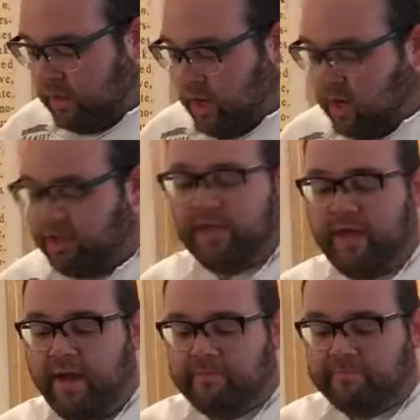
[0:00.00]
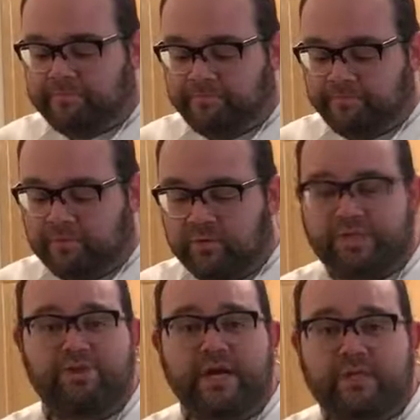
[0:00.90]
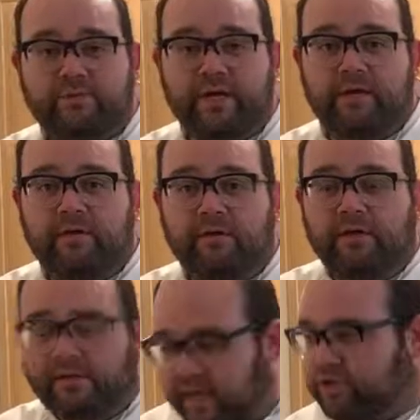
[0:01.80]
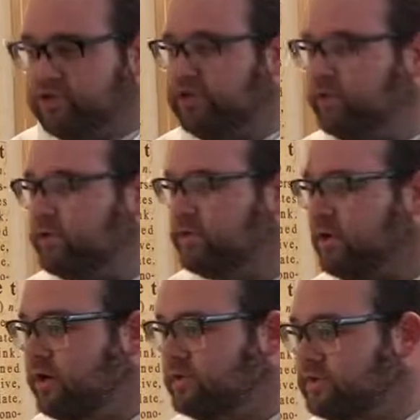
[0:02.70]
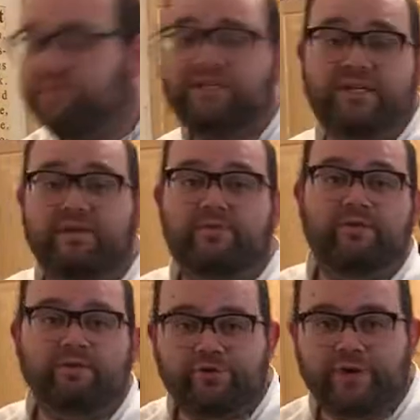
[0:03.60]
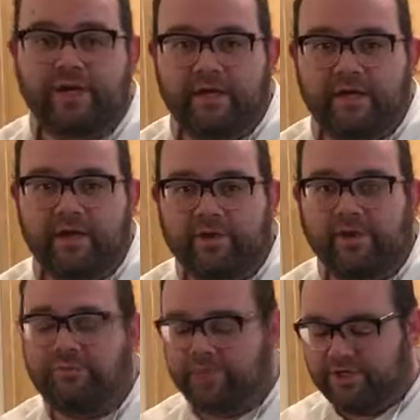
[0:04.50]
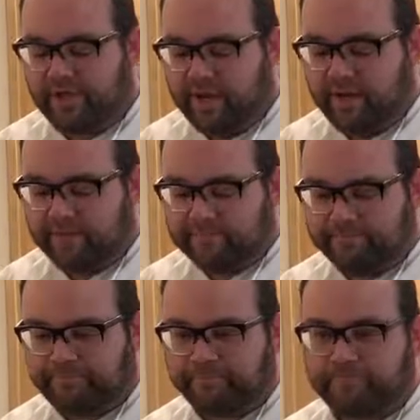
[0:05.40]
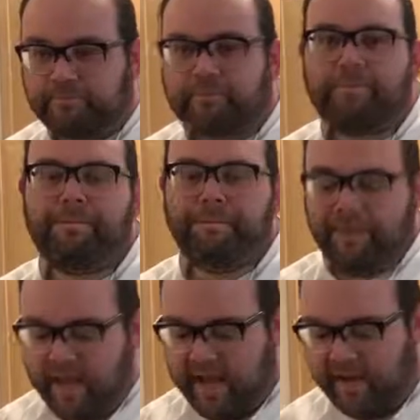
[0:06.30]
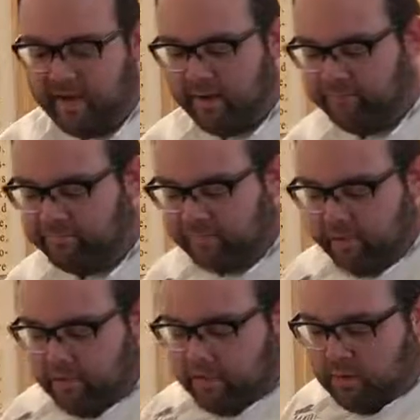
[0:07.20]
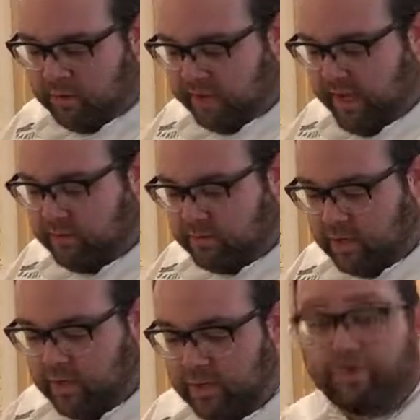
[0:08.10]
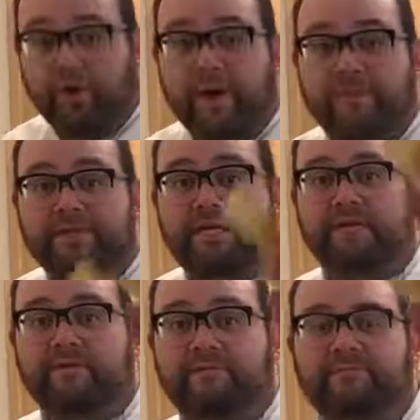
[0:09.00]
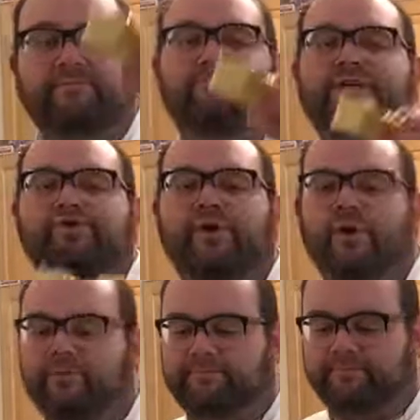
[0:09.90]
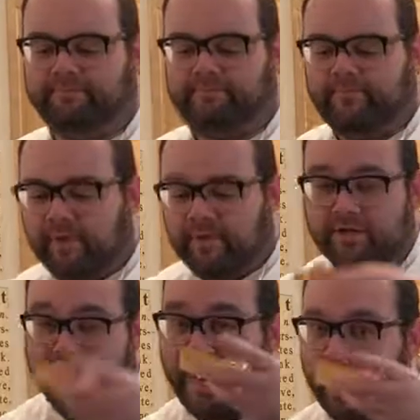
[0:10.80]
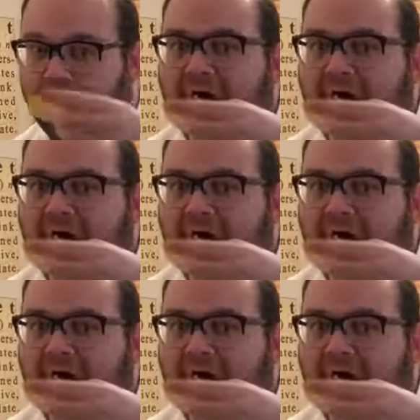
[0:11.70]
than that, we'll see you next week. Thank you so much, all 17 of you, for joining in. I really appreciate it. And with that, bon appetit. Enjoy, because I am.